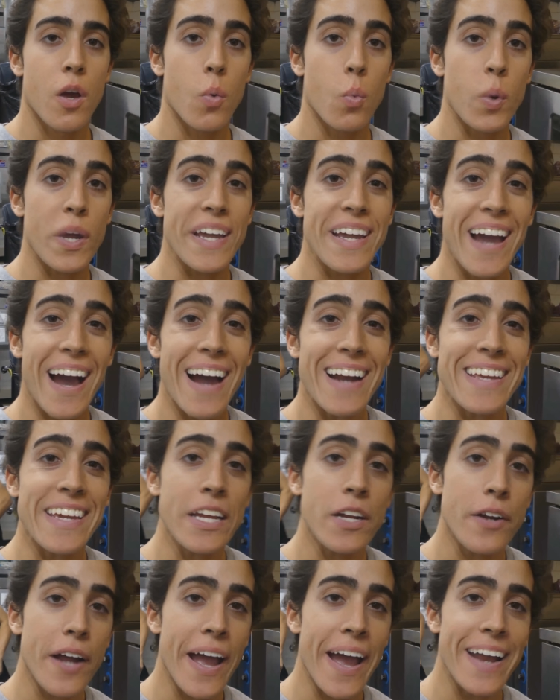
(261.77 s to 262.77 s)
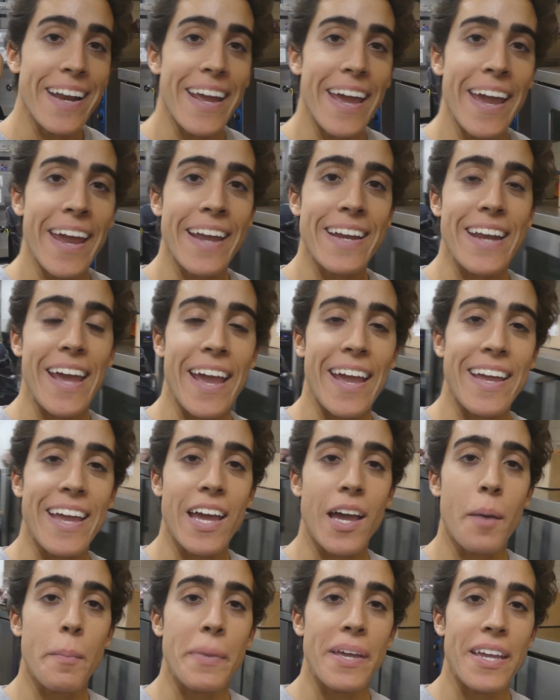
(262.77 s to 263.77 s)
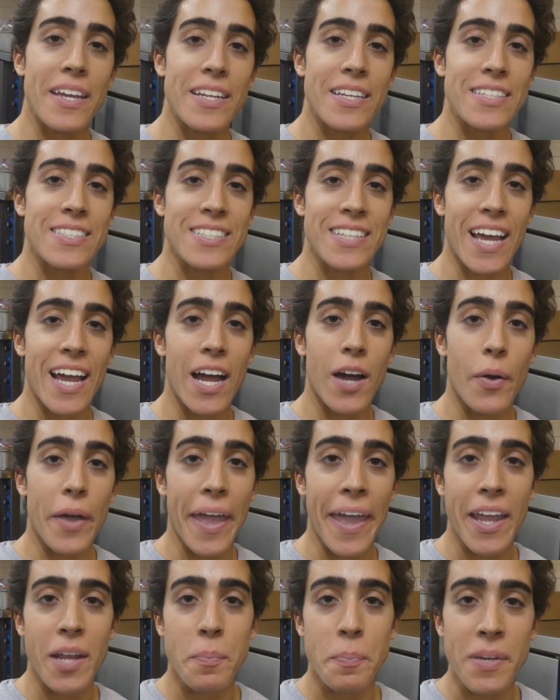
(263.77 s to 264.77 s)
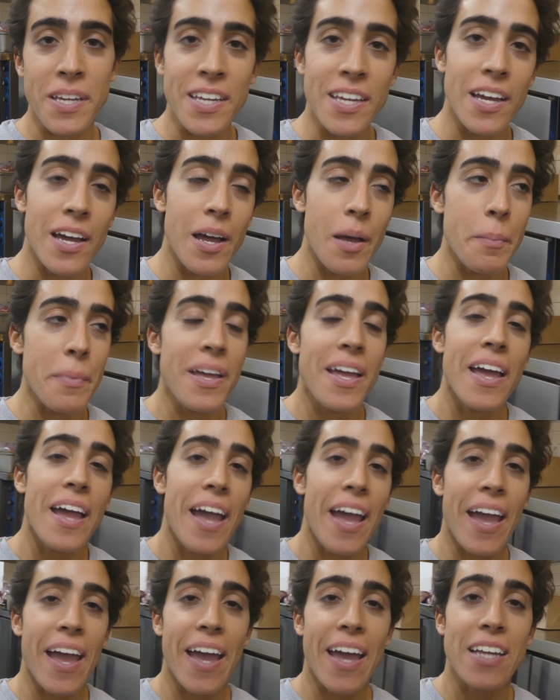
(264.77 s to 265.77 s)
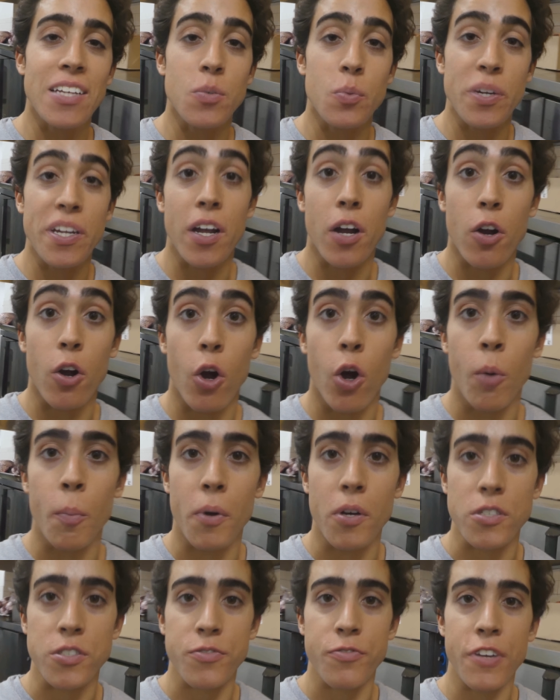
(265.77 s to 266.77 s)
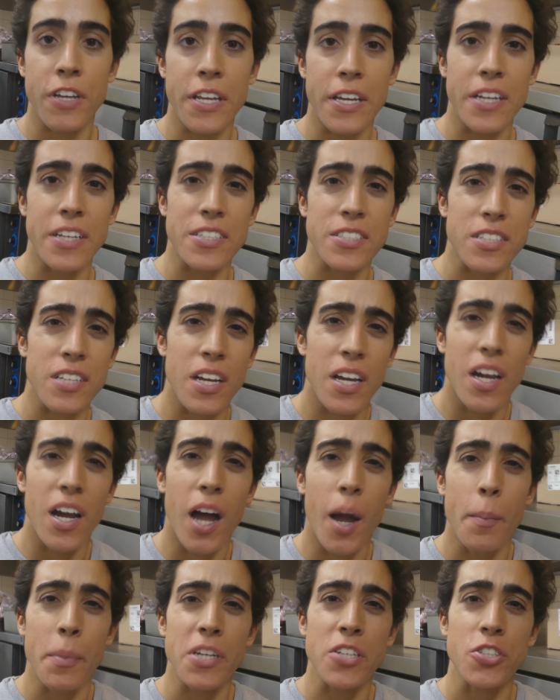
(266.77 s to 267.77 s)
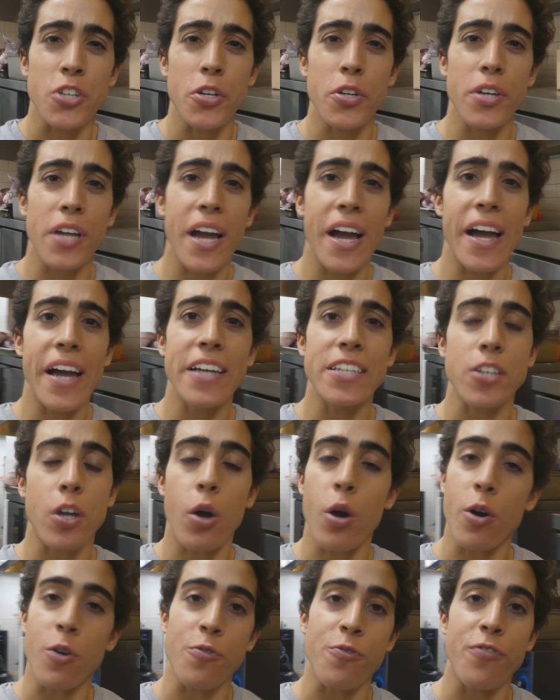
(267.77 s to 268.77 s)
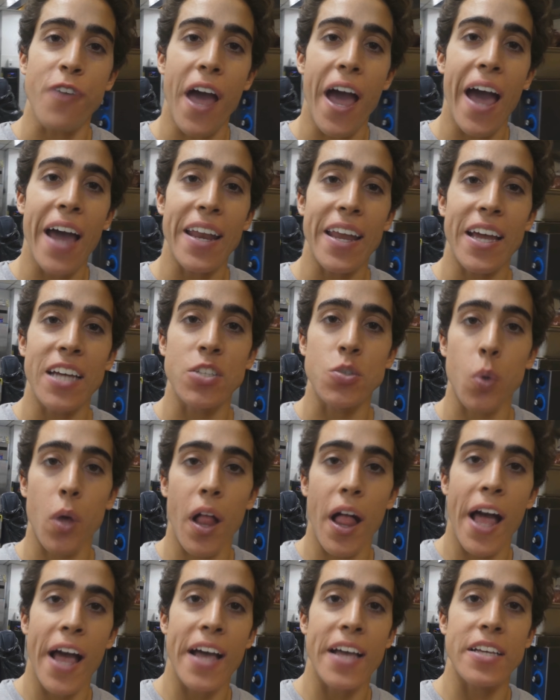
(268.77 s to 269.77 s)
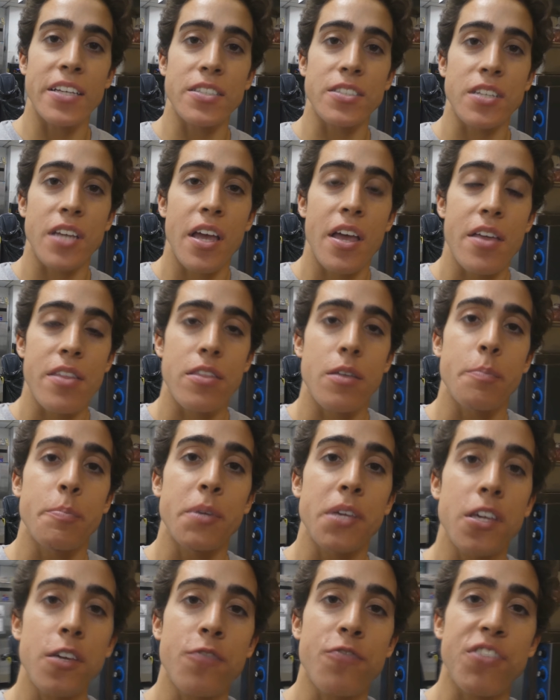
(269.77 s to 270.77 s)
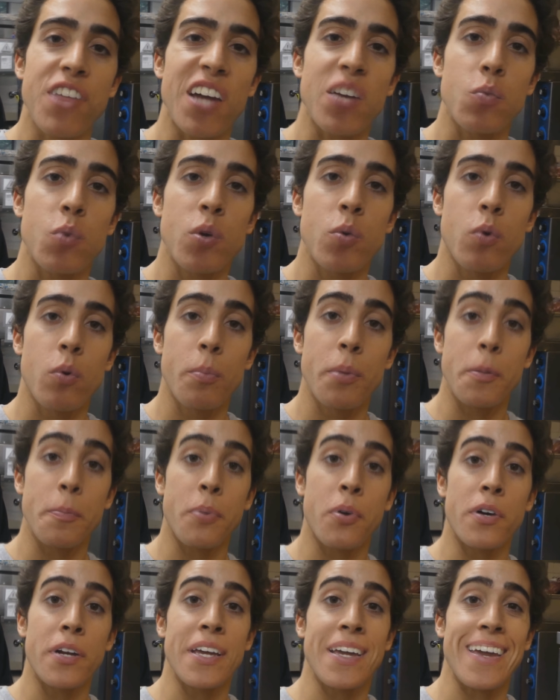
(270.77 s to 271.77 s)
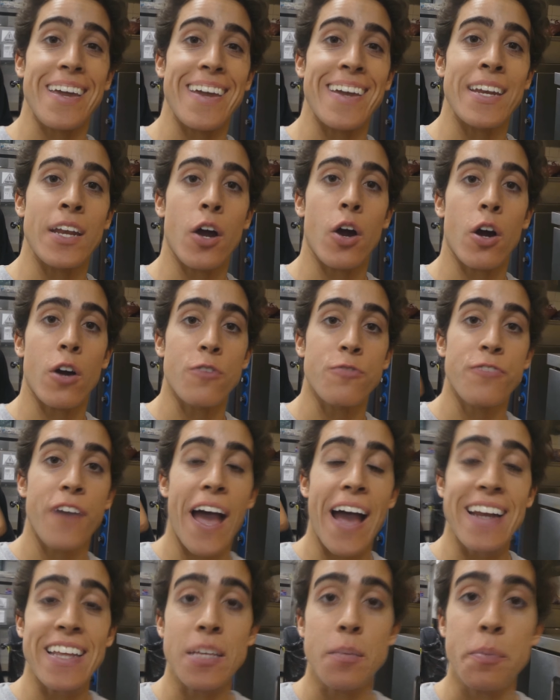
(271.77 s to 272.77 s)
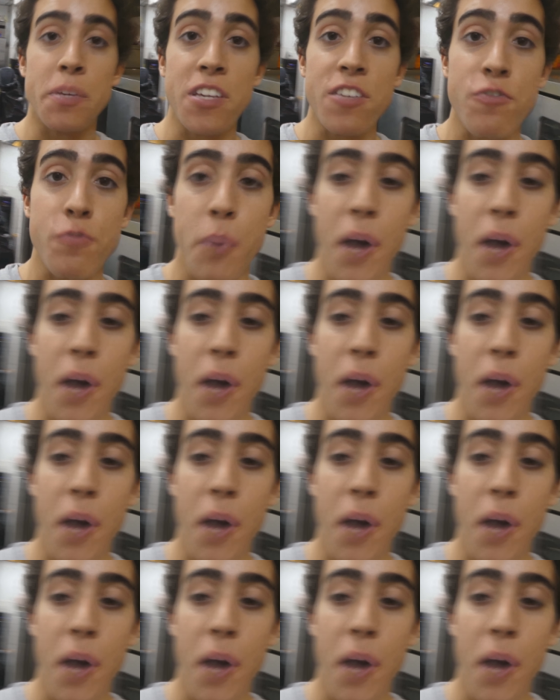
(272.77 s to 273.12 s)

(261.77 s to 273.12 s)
We got here at 8 a.m. It is now 8 p.m. and we are almost finished. I'm going to show you guys our fat as well as the beef that we will be putting in our fatty beef